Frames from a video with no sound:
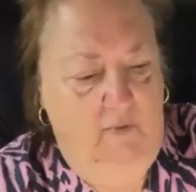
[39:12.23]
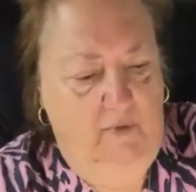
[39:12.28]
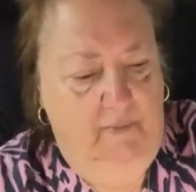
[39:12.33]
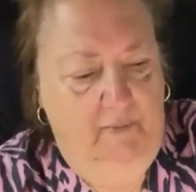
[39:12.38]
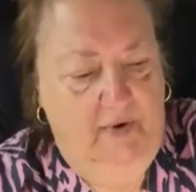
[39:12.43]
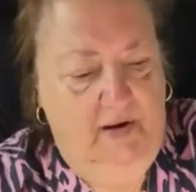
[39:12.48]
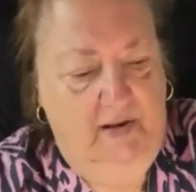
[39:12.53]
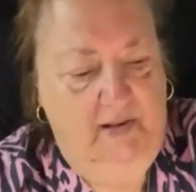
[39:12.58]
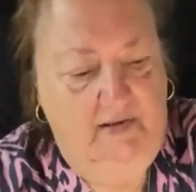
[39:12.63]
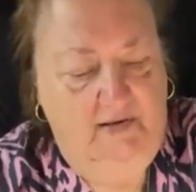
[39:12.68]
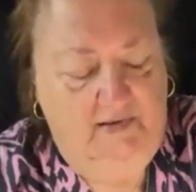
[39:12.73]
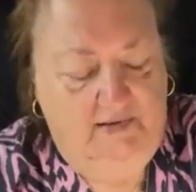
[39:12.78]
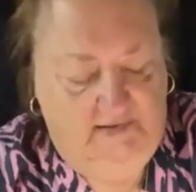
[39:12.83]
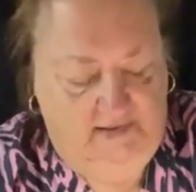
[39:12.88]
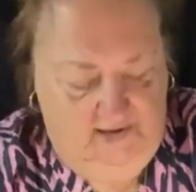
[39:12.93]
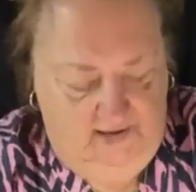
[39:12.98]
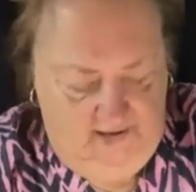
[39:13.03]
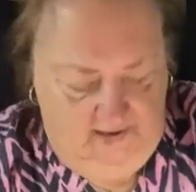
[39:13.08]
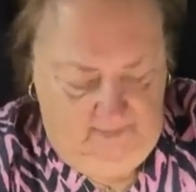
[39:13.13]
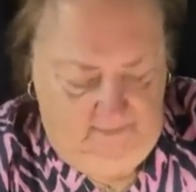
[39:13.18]
It would be the
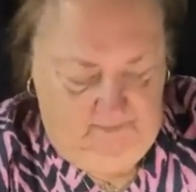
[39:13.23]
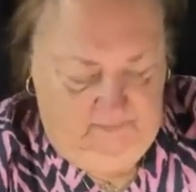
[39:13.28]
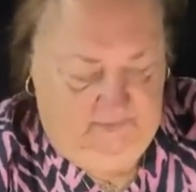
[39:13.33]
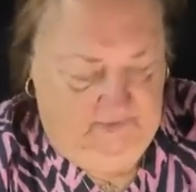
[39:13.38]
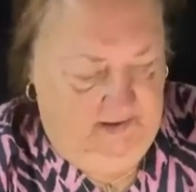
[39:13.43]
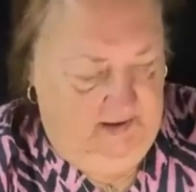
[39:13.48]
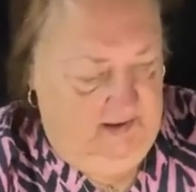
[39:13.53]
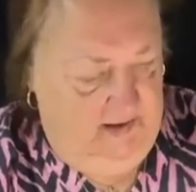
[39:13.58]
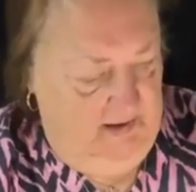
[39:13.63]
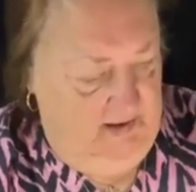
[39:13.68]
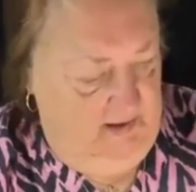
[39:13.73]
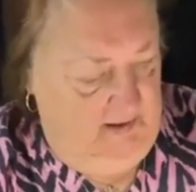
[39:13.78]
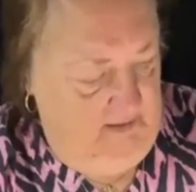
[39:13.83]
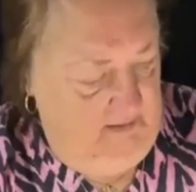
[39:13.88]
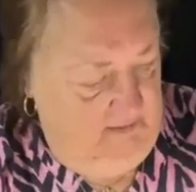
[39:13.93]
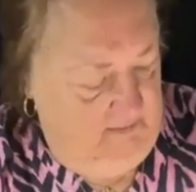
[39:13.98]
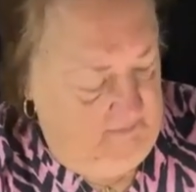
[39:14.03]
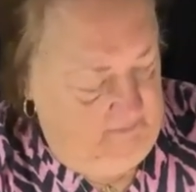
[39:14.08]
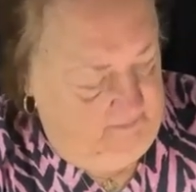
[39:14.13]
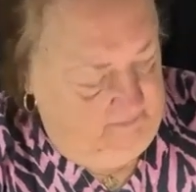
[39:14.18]
same
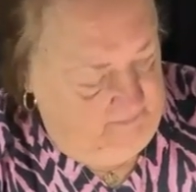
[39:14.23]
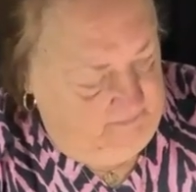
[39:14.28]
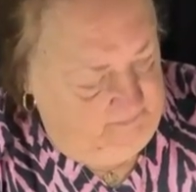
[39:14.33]
thing.